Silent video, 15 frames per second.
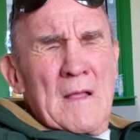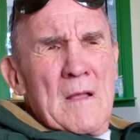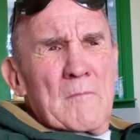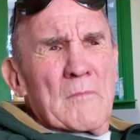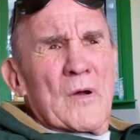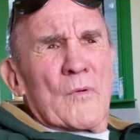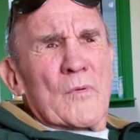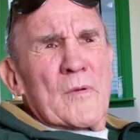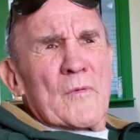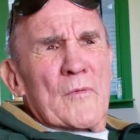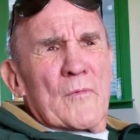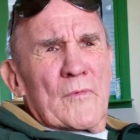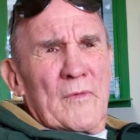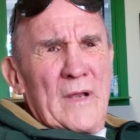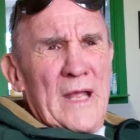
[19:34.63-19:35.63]
But
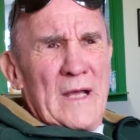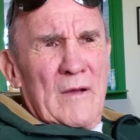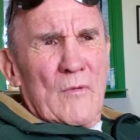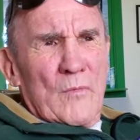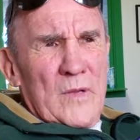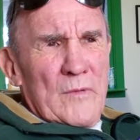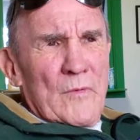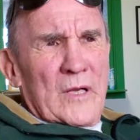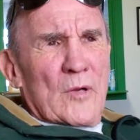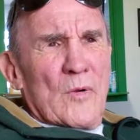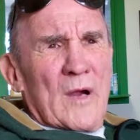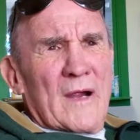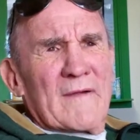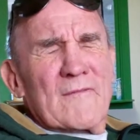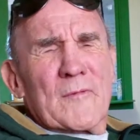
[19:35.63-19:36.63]
now we
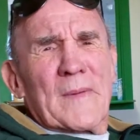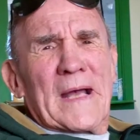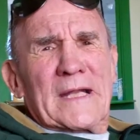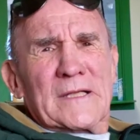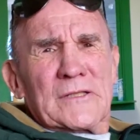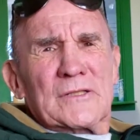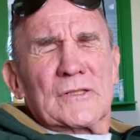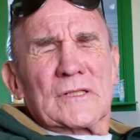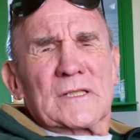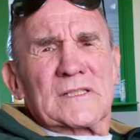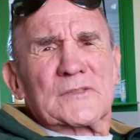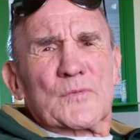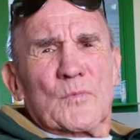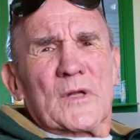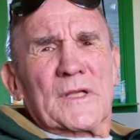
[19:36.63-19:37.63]
require everybody to do at
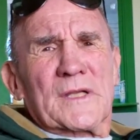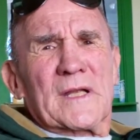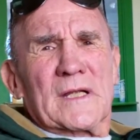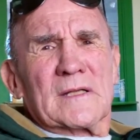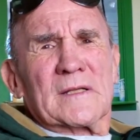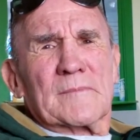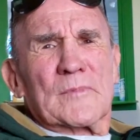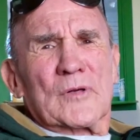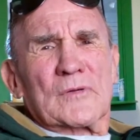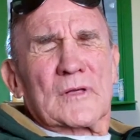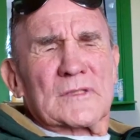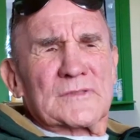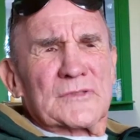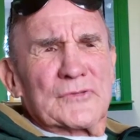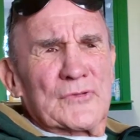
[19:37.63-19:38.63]
least one tandem,
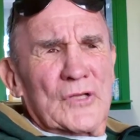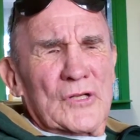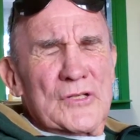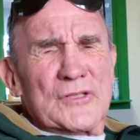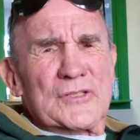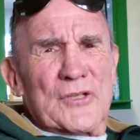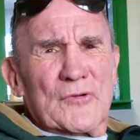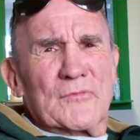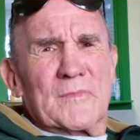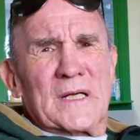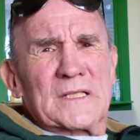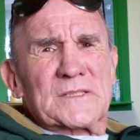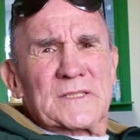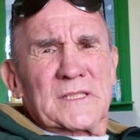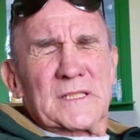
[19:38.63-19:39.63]
because you learn so
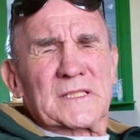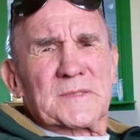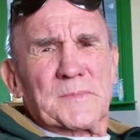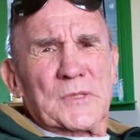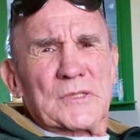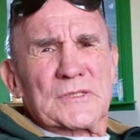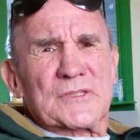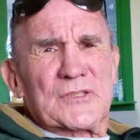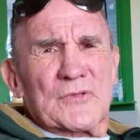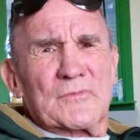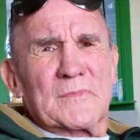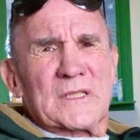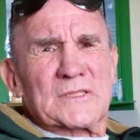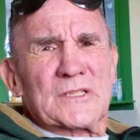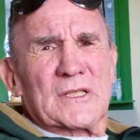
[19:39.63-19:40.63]
much and experience so
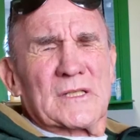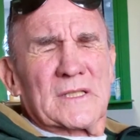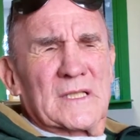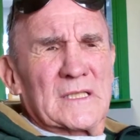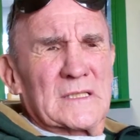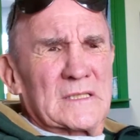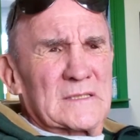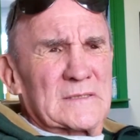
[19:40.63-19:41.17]
much on that.